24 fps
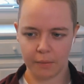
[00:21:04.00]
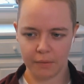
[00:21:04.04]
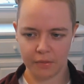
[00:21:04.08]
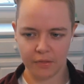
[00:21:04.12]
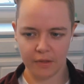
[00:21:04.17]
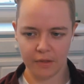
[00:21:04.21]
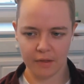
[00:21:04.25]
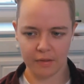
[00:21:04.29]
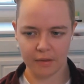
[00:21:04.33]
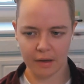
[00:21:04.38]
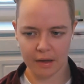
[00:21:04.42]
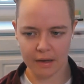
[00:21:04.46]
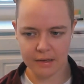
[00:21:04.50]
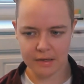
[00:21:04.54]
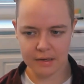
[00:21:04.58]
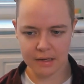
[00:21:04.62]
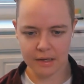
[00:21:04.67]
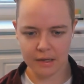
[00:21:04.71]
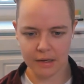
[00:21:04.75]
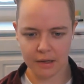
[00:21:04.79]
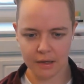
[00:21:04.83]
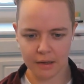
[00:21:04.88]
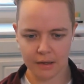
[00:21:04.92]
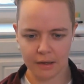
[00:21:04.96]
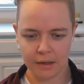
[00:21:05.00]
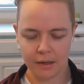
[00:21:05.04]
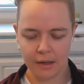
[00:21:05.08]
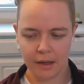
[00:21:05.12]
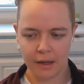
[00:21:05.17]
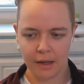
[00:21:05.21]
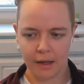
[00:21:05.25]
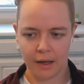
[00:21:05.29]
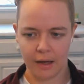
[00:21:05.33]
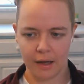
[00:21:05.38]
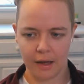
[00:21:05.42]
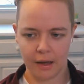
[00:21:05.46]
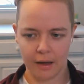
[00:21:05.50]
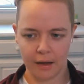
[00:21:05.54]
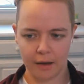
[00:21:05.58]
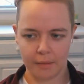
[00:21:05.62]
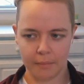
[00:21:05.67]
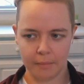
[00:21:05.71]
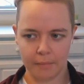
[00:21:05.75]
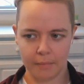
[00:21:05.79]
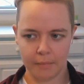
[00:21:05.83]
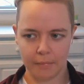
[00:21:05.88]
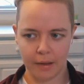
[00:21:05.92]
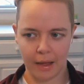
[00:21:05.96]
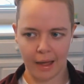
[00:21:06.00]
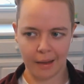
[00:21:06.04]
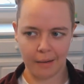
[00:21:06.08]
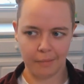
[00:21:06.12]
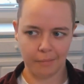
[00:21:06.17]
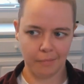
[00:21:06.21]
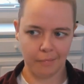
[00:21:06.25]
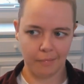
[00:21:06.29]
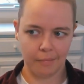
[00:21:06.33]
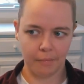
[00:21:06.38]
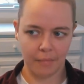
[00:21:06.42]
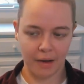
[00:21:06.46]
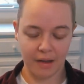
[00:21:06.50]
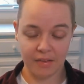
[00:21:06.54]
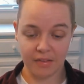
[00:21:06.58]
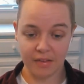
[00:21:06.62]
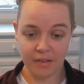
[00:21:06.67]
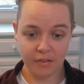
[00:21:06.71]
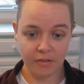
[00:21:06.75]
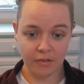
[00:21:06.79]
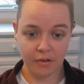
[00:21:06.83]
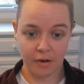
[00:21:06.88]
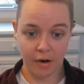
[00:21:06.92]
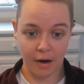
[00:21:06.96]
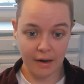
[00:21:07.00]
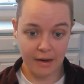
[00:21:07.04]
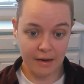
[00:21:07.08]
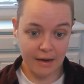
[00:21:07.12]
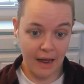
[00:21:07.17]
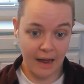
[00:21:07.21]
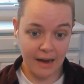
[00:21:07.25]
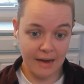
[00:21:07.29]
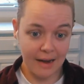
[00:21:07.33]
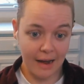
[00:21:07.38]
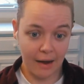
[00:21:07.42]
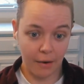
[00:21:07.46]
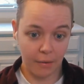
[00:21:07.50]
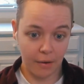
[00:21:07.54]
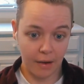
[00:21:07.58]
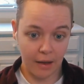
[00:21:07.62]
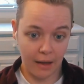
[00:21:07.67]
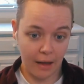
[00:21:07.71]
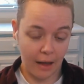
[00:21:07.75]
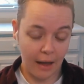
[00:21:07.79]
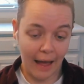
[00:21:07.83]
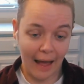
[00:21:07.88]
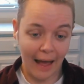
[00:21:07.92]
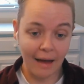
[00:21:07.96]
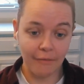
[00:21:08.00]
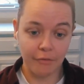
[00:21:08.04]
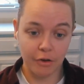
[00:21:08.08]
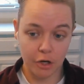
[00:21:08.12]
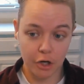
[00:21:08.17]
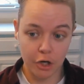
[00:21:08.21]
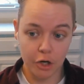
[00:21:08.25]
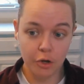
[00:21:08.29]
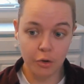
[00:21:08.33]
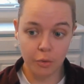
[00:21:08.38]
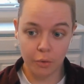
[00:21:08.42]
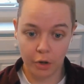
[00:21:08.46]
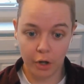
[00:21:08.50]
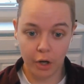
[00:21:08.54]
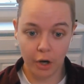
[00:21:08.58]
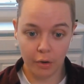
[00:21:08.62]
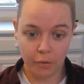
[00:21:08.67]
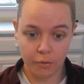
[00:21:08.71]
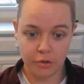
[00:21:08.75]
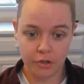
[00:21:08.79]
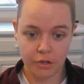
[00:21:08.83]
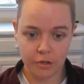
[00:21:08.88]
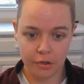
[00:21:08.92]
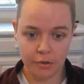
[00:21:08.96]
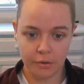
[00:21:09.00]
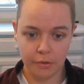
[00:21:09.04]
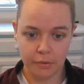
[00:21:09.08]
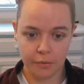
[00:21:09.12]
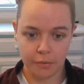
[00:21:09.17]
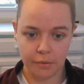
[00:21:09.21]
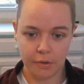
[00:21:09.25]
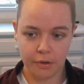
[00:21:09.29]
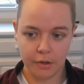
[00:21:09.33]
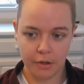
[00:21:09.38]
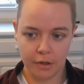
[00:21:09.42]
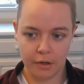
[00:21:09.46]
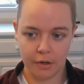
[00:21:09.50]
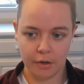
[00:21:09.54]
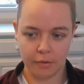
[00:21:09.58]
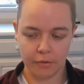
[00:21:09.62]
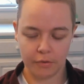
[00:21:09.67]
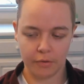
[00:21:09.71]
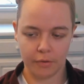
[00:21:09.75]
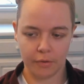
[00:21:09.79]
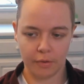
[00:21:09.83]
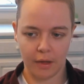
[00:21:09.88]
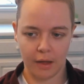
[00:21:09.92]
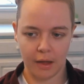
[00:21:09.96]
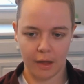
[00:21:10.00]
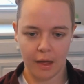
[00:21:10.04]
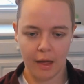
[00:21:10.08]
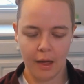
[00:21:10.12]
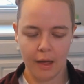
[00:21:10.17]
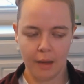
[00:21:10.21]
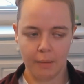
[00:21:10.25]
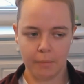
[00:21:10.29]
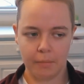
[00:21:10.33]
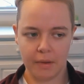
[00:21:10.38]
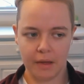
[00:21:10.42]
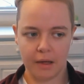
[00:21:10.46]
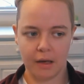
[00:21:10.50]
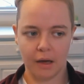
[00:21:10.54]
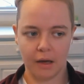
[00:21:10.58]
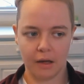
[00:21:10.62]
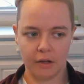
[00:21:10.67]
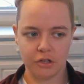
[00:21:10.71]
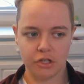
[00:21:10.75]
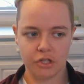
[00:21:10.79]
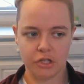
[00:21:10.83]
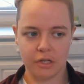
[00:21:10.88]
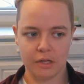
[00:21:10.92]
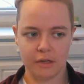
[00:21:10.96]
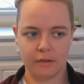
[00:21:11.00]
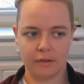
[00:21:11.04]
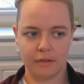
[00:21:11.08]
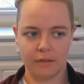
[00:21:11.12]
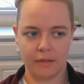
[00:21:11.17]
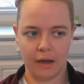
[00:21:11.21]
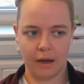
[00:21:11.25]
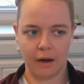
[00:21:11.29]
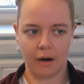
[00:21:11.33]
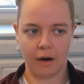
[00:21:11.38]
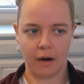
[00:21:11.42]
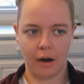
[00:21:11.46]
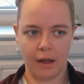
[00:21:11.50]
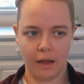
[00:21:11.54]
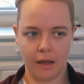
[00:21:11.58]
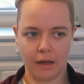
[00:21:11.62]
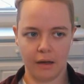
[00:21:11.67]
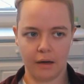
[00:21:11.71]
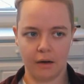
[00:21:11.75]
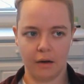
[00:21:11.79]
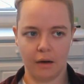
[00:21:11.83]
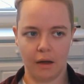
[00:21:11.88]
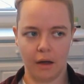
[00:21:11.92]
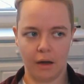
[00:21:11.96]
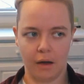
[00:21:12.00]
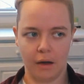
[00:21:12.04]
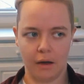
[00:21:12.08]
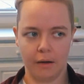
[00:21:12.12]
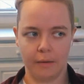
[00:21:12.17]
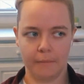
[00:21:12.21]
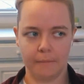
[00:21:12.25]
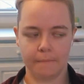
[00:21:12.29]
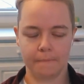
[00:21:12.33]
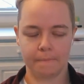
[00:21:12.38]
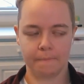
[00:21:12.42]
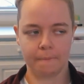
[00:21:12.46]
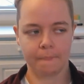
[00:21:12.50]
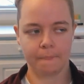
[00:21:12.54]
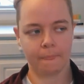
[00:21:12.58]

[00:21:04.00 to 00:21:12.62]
with this idea um and my sister i i now have a new go-to you know so like because she's there i can um